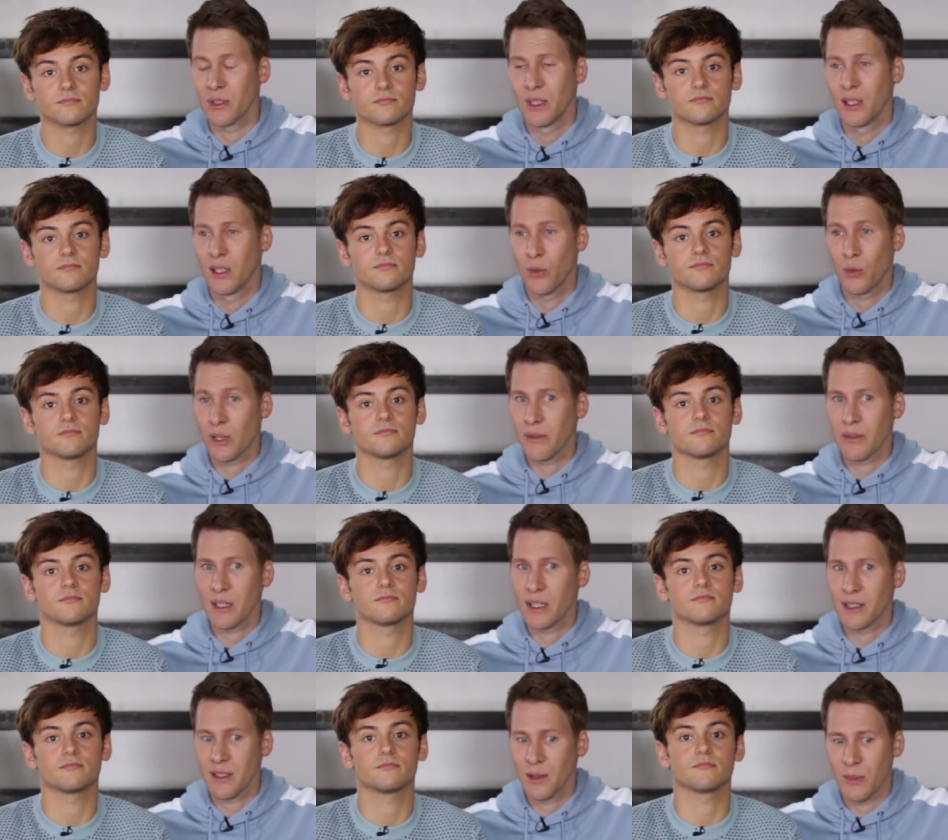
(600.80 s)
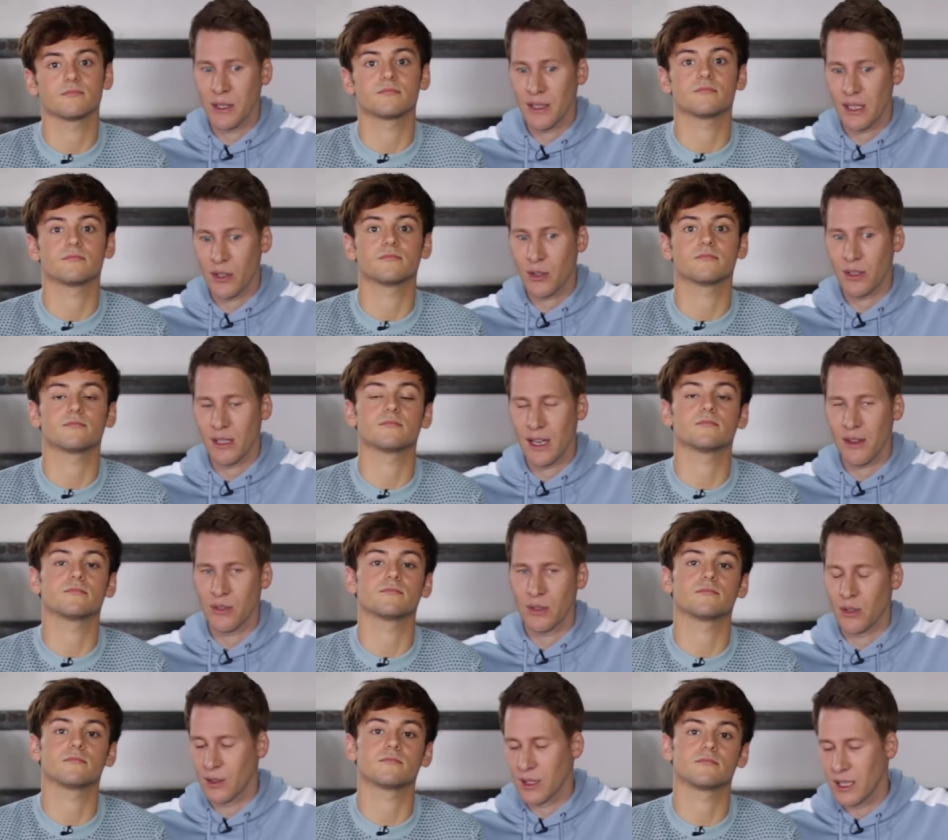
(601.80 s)
Speaker 1: or whatever it is that meant they couldn't
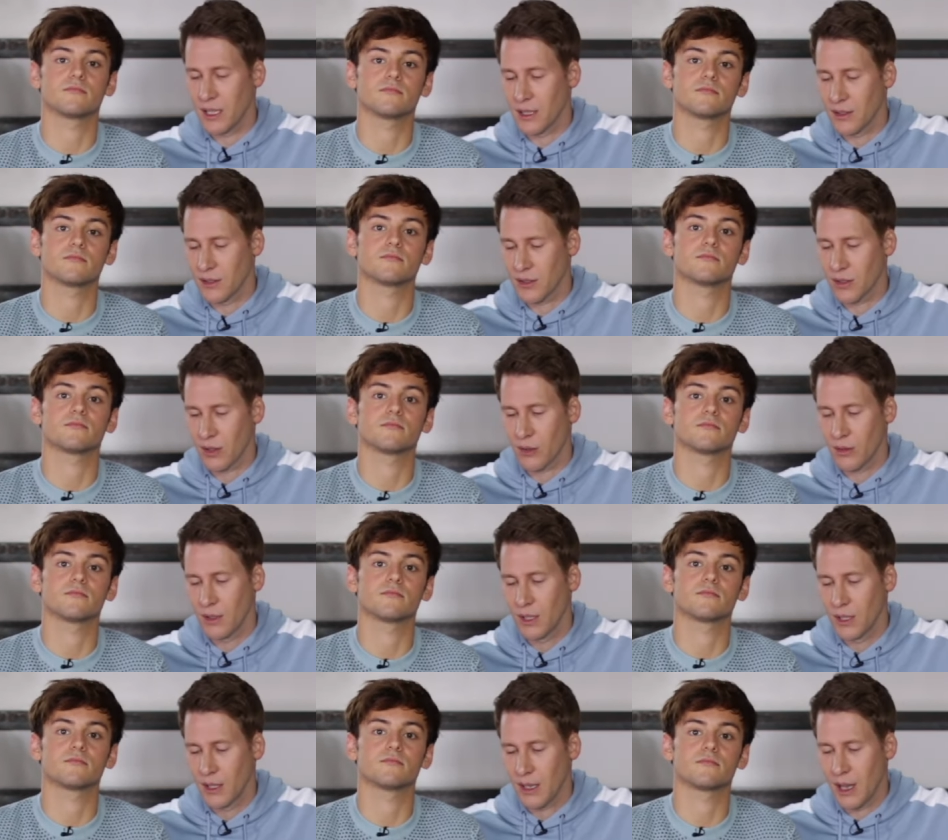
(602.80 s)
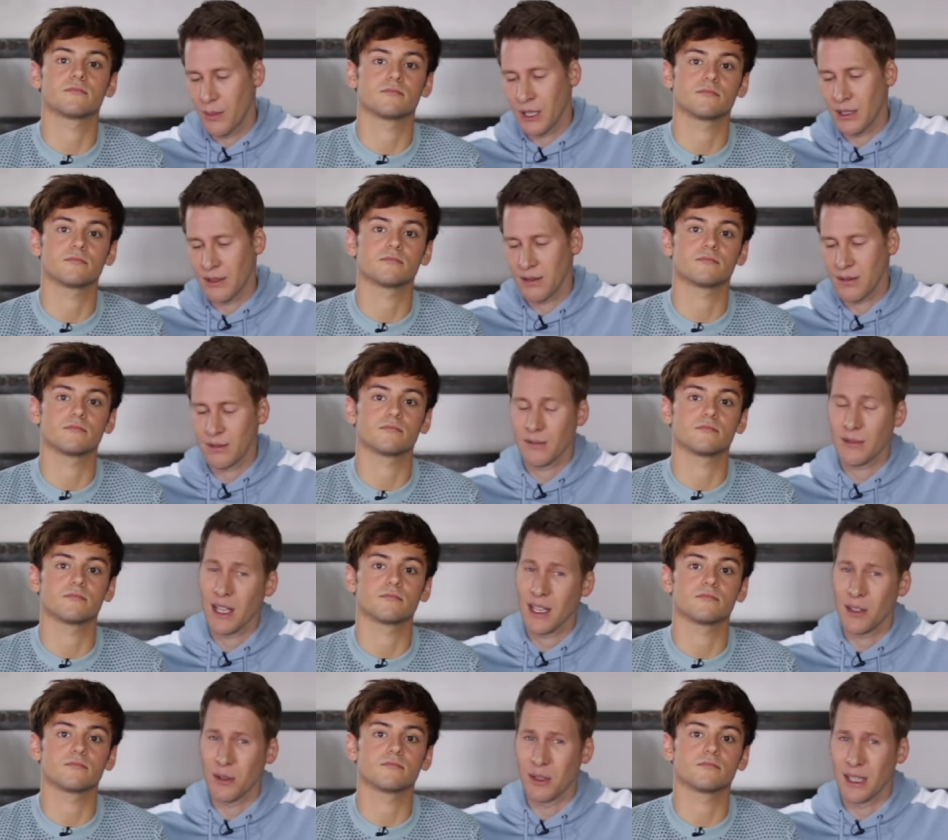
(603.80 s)
have their own kids. So, I mean,
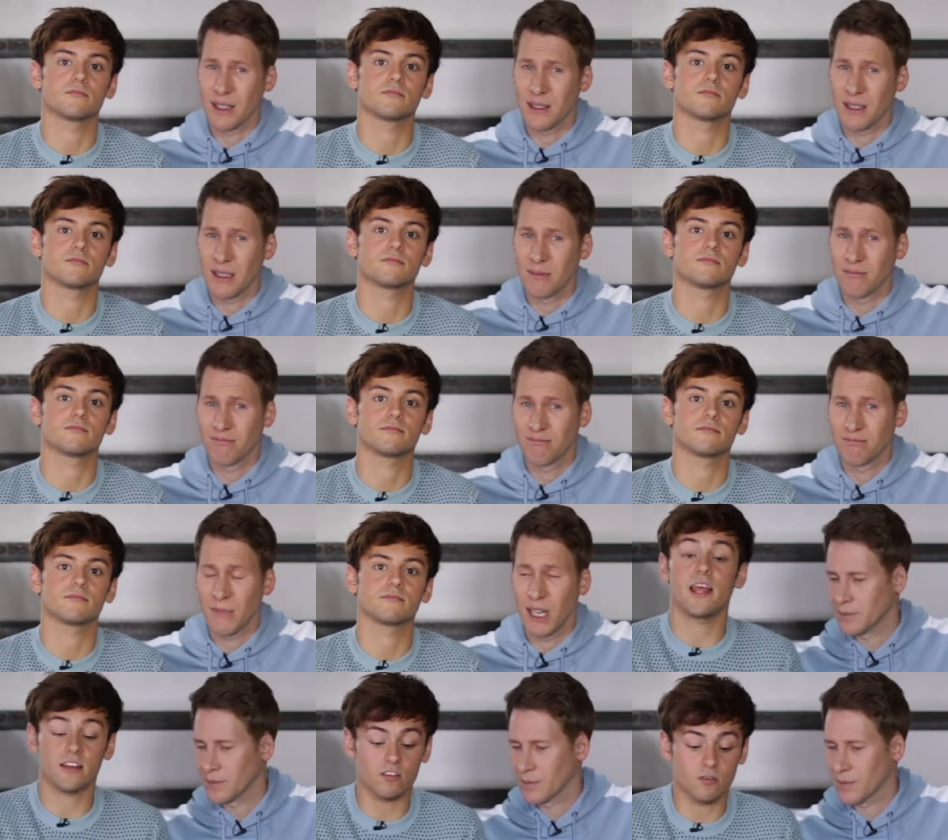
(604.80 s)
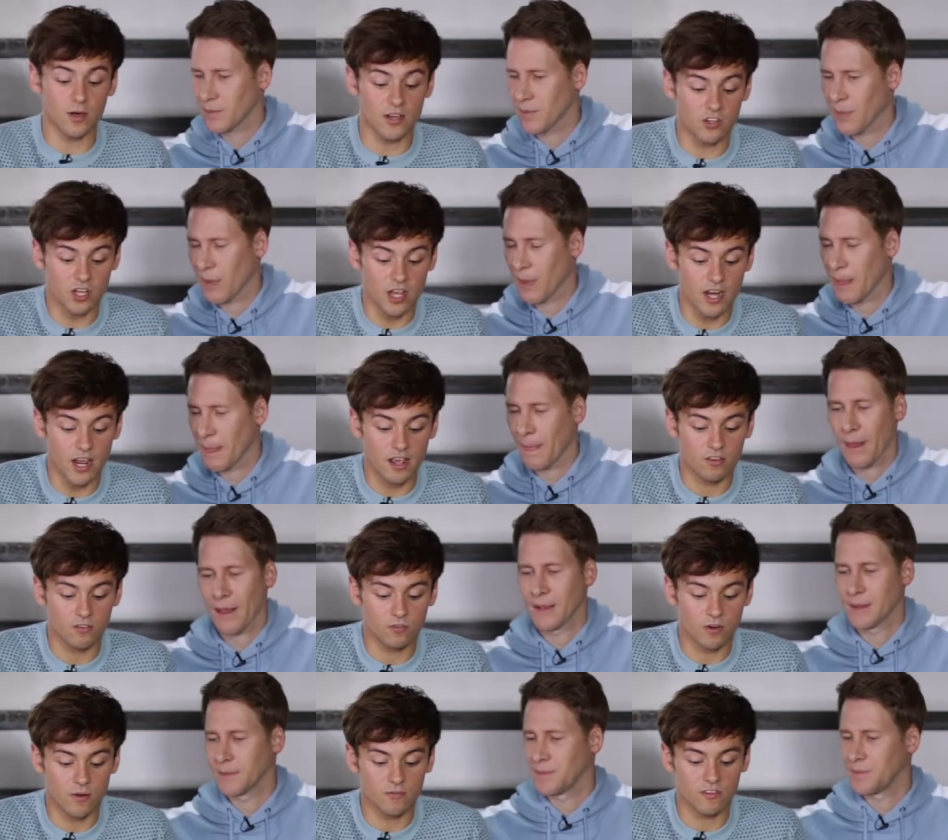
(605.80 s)
thank you, Lacey.
Speaker 2: Next question is
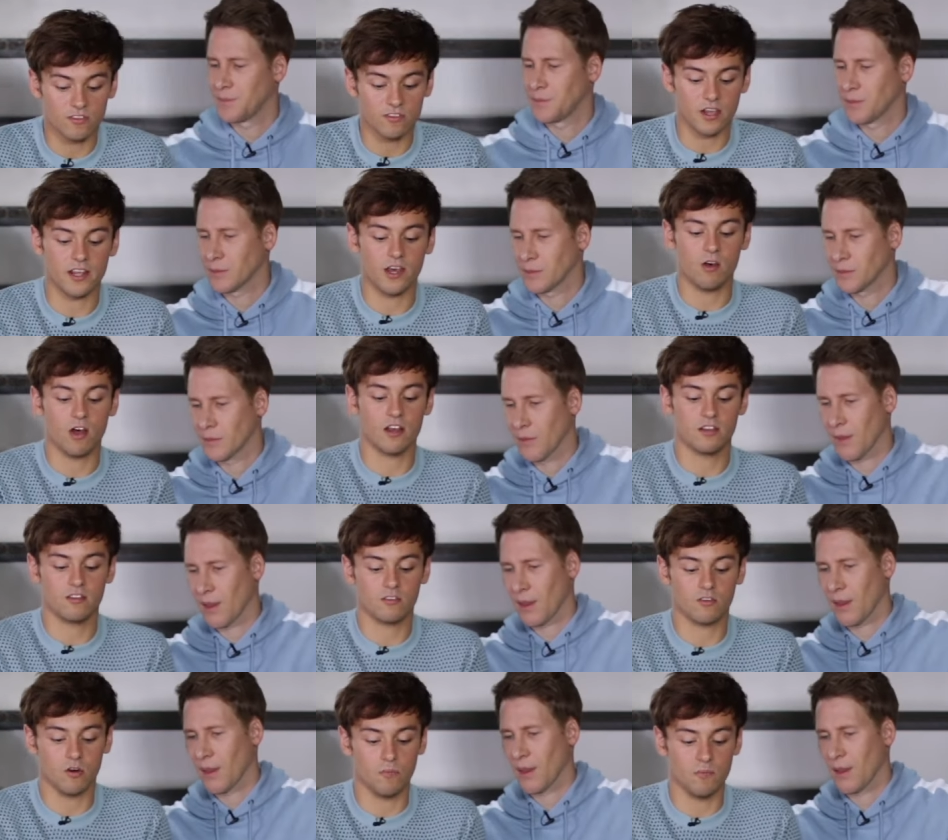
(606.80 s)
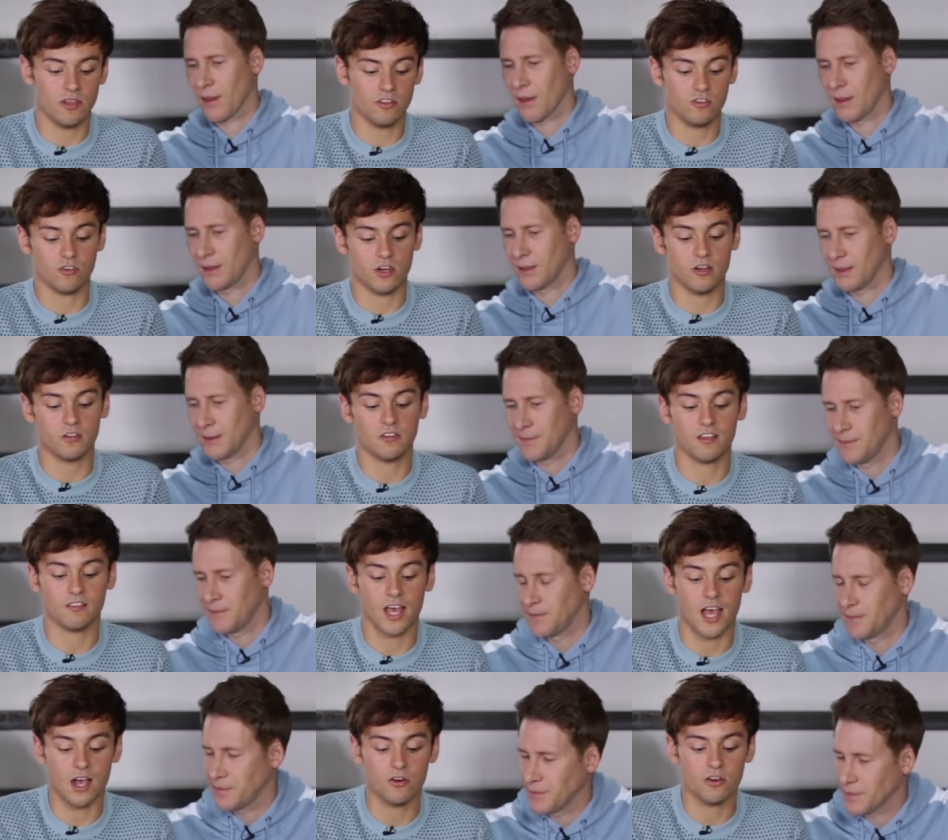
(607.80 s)
from Sunil underscore mystery. He says,
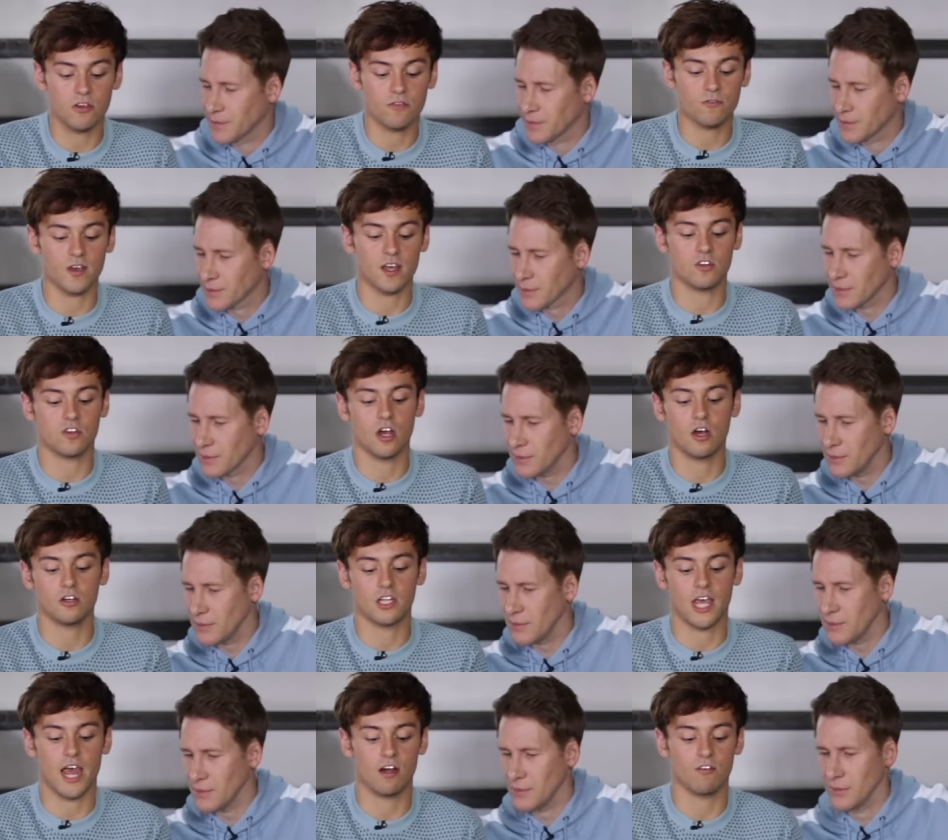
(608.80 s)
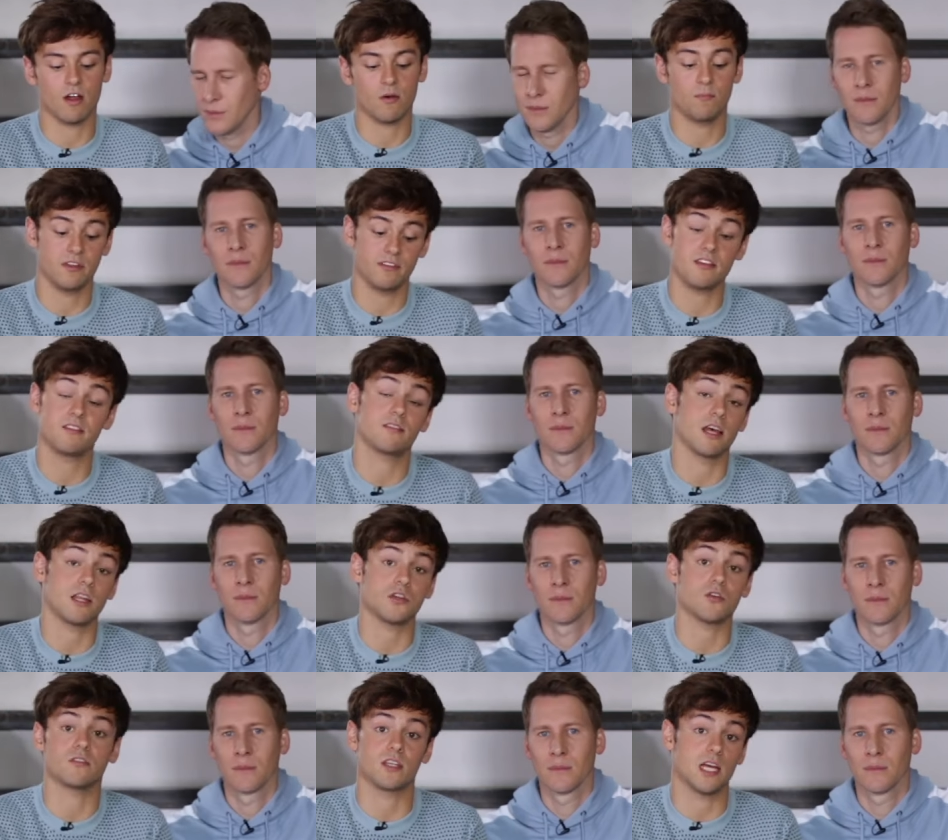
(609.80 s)
How do you fit childcare around busy
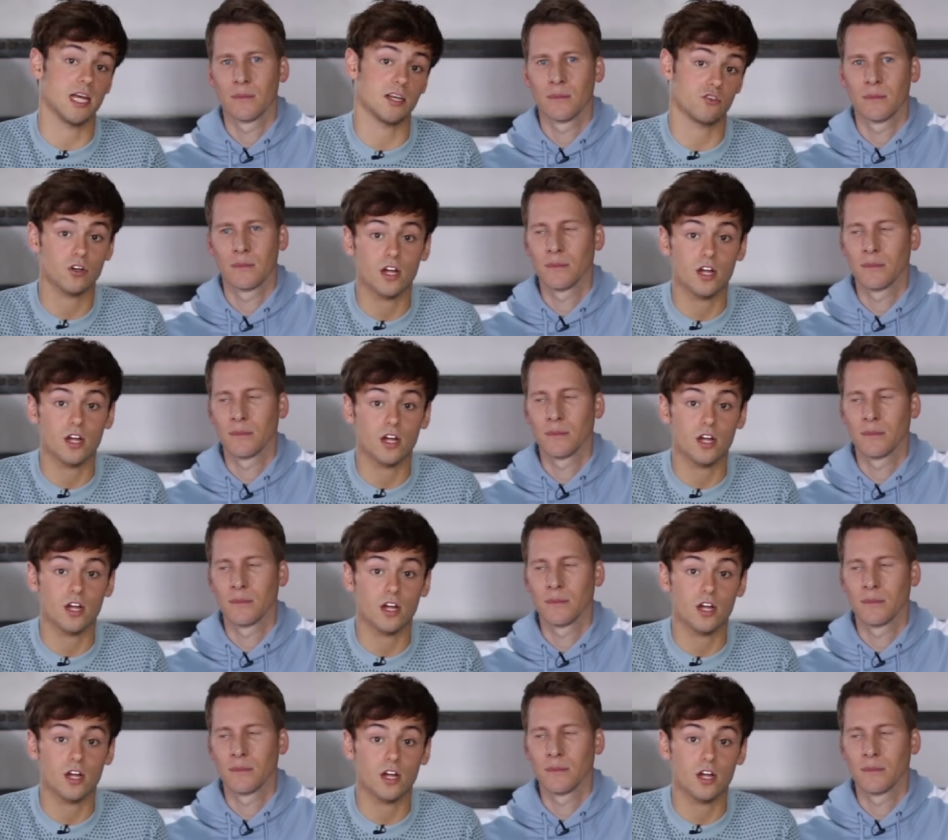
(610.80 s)
schedules and